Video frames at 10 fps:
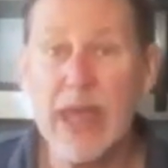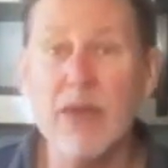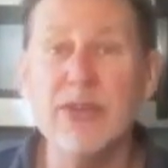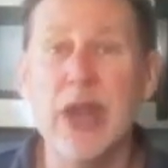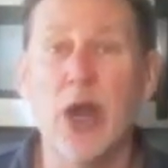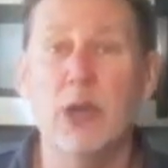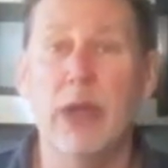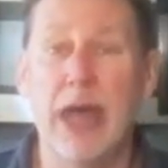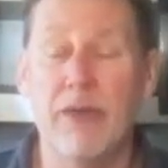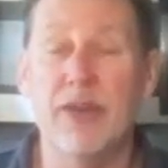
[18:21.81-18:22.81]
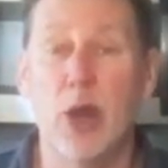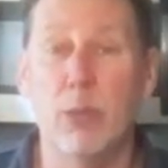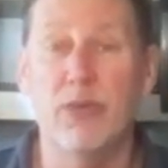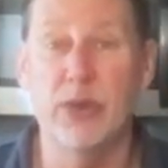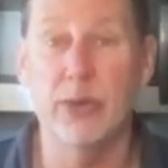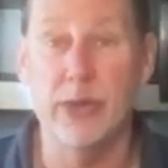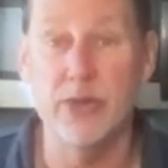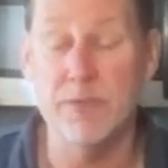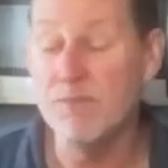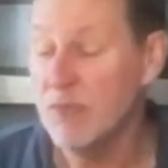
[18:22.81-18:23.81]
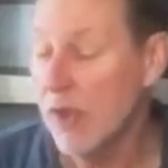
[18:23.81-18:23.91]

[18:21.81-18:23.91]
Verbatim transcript: half an hour, half an hour before you want to use them.